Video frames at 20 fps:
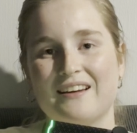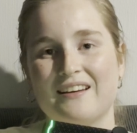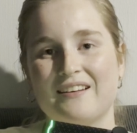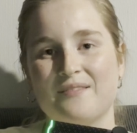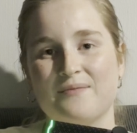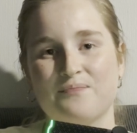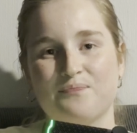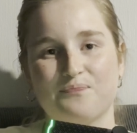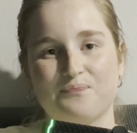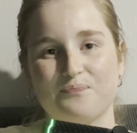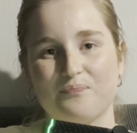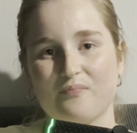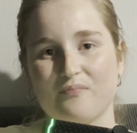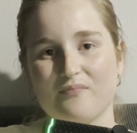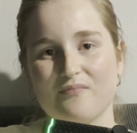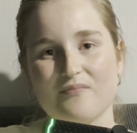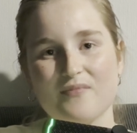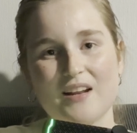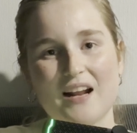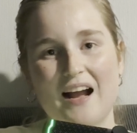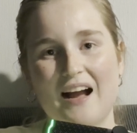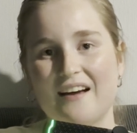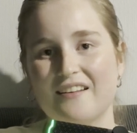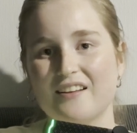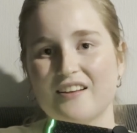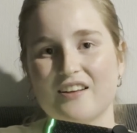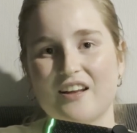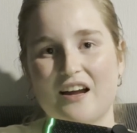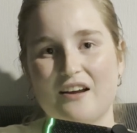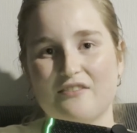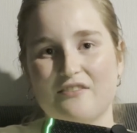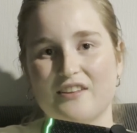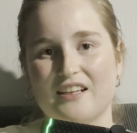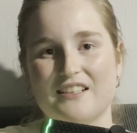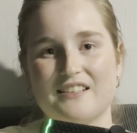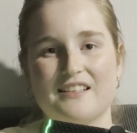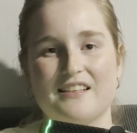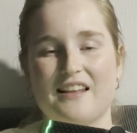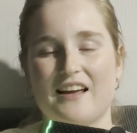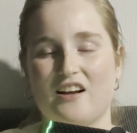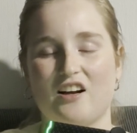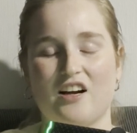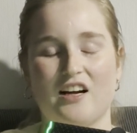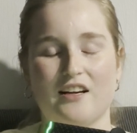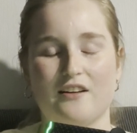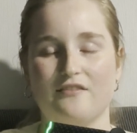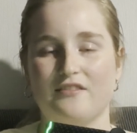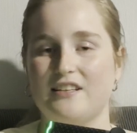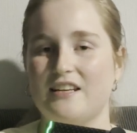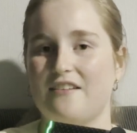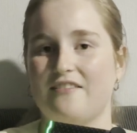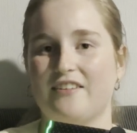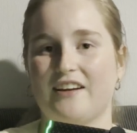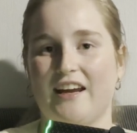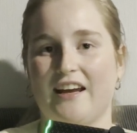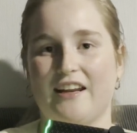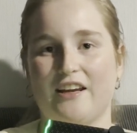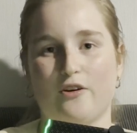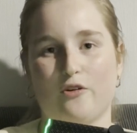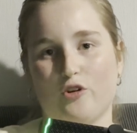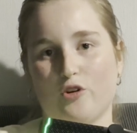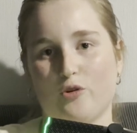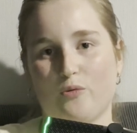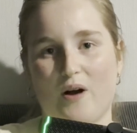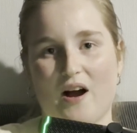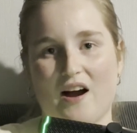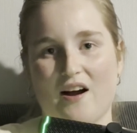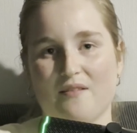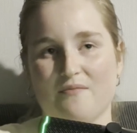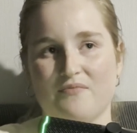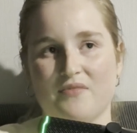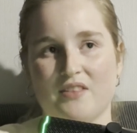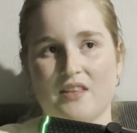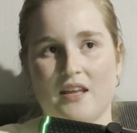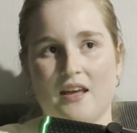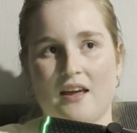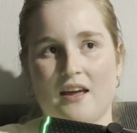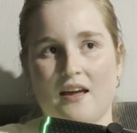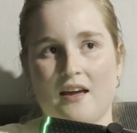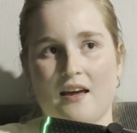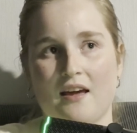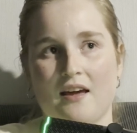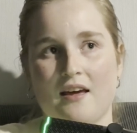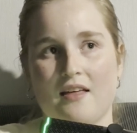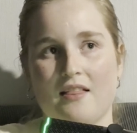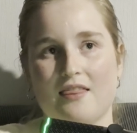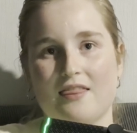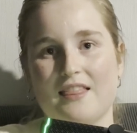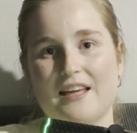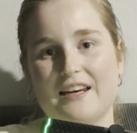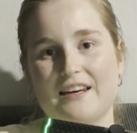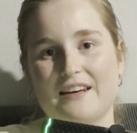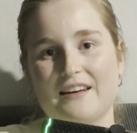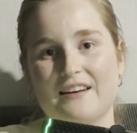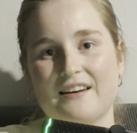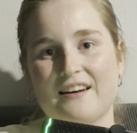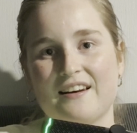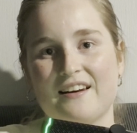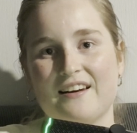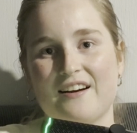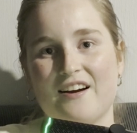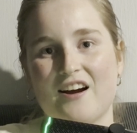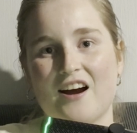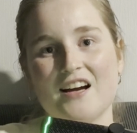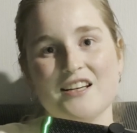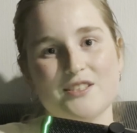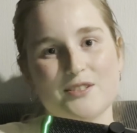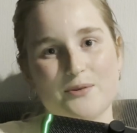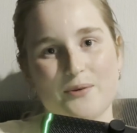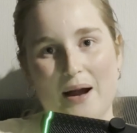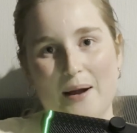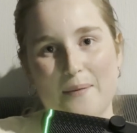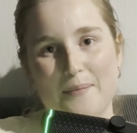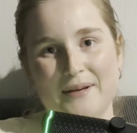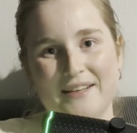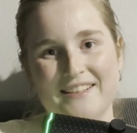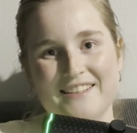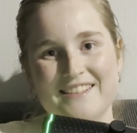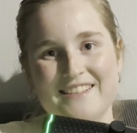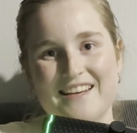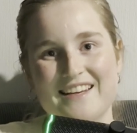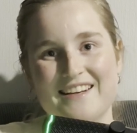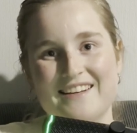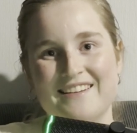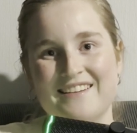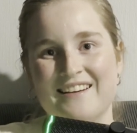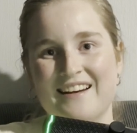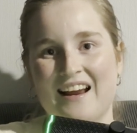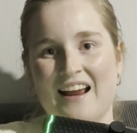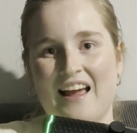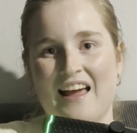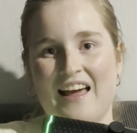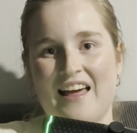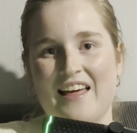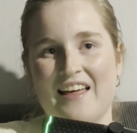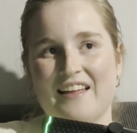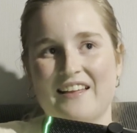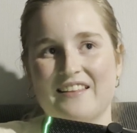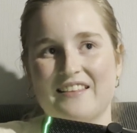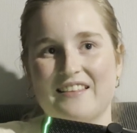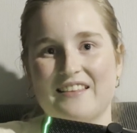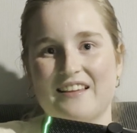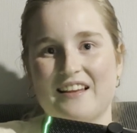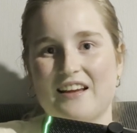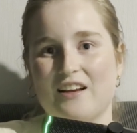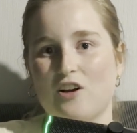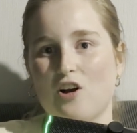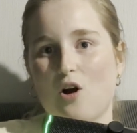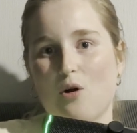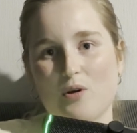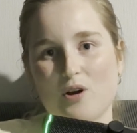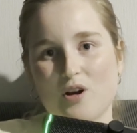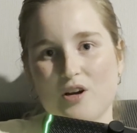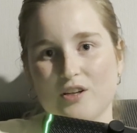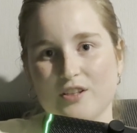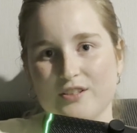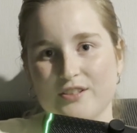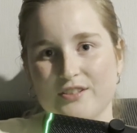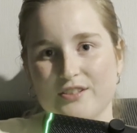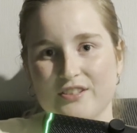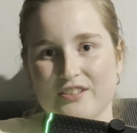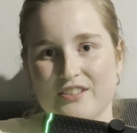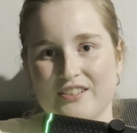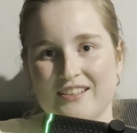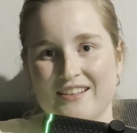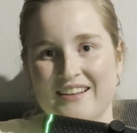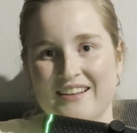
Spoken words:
and other life things and that kind of navigating who you are. Then high school happened and it got worse.